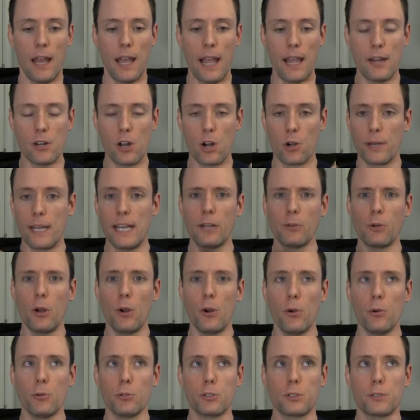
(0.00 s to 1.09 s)
and our
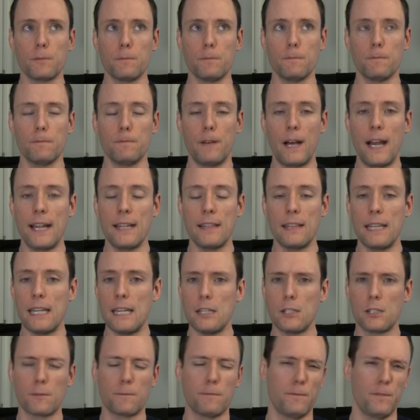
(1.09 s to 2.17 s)
heroes find
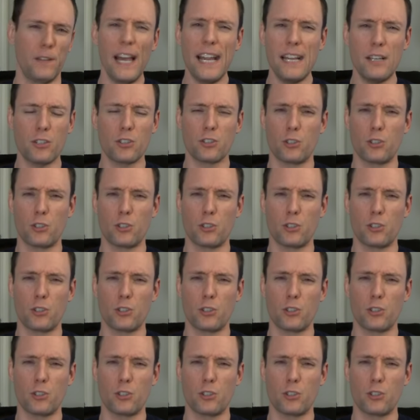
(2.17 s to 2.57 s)
these flight